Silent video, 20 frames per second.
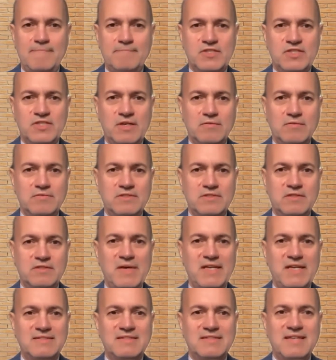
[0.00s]
So to
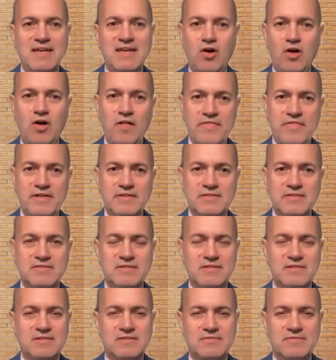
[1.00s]
maintain all of this
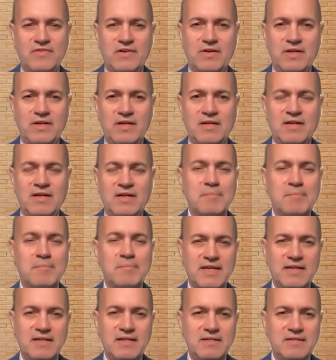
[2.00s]
is very
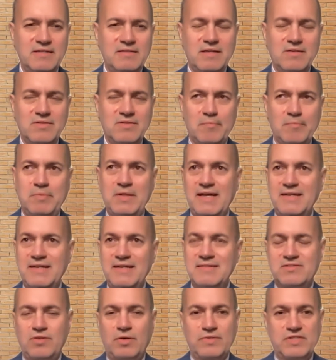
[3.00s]
complicated. The
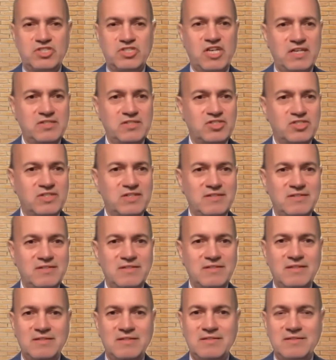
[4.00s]
plant's always
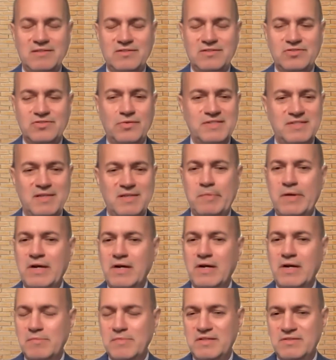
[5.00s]
changing. There's always
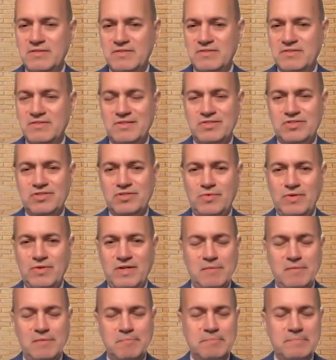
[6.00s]
impairments showing
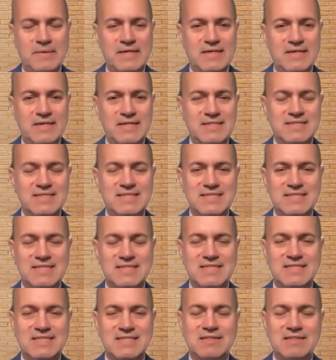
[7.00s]
up
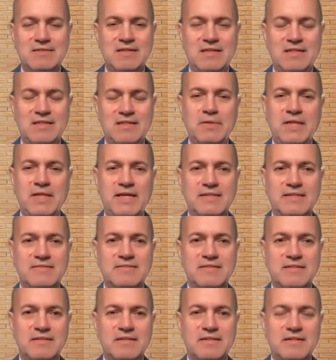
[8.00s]
in the
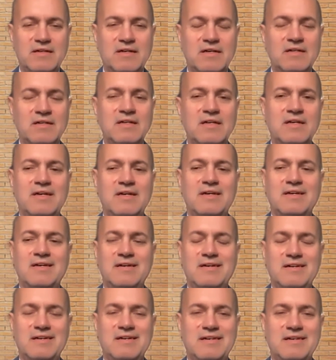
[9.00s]
plant that are
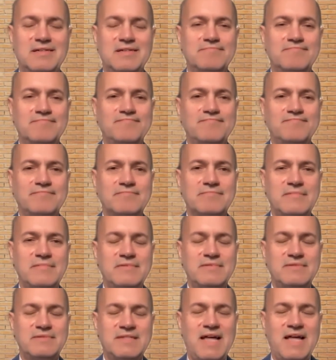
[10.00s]

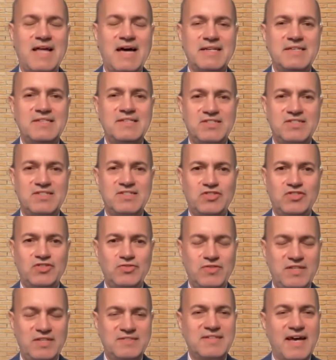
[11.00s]
not easy to
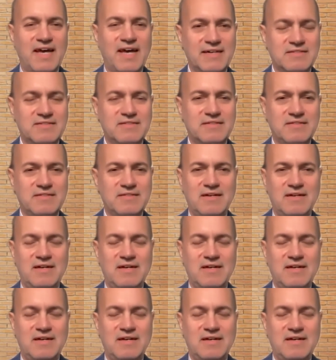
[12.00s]
detect